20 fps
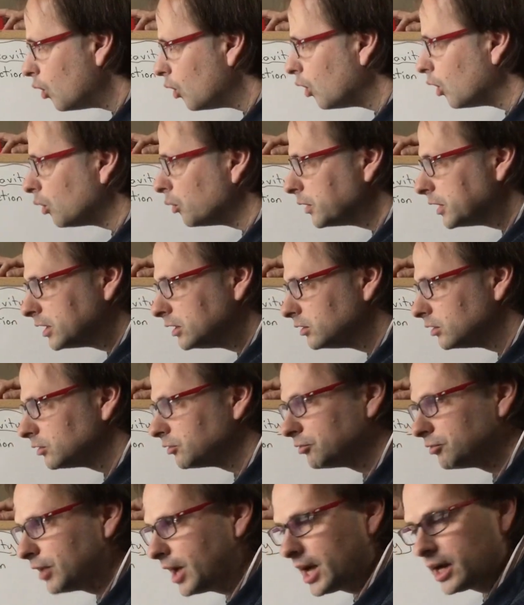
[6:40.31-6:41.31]
or we can
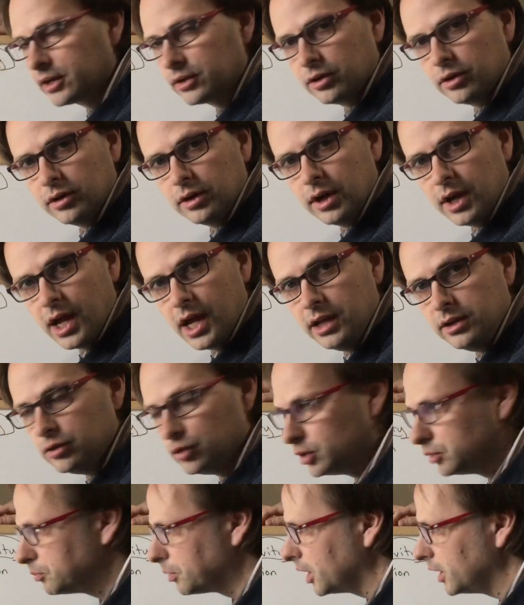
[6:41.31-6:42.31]
just factor and
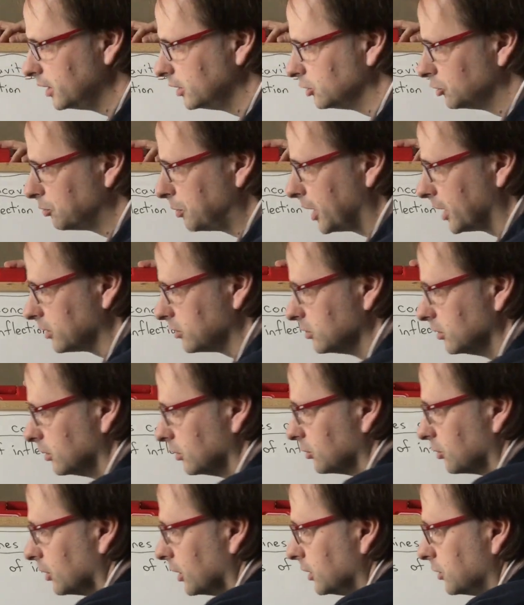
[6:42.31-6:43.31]
do it by inspection.
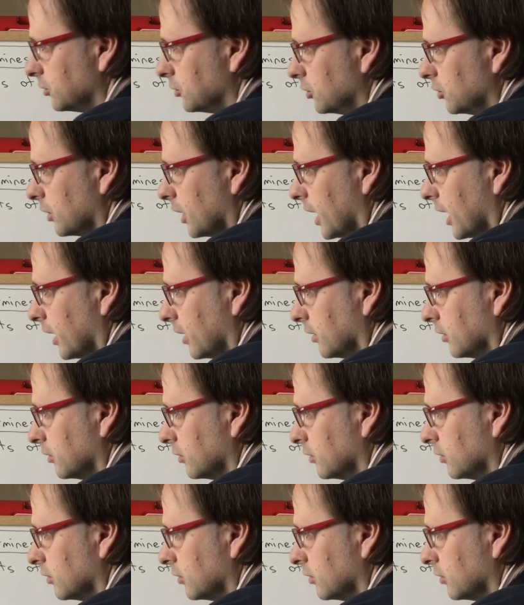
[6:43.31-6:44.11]
So let's do that.